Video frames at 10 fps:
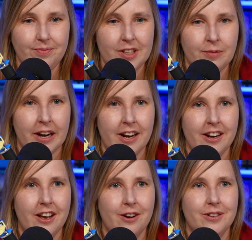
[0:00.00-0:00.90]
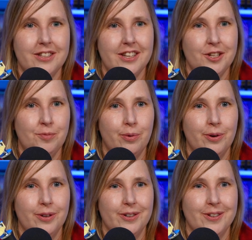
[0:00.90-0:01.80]
I'm not going to go into any
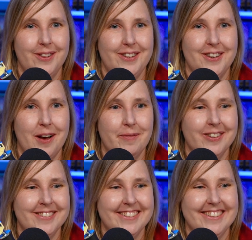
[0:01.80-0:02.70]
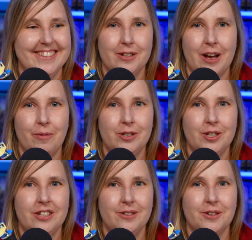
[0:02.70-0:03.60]
spoilers on these comics. I want you
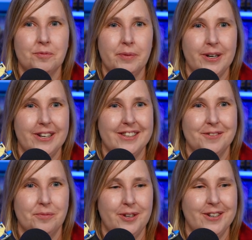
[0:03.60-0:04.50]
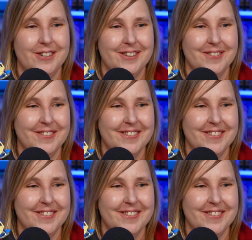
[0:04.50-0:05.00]
to experience them yourself.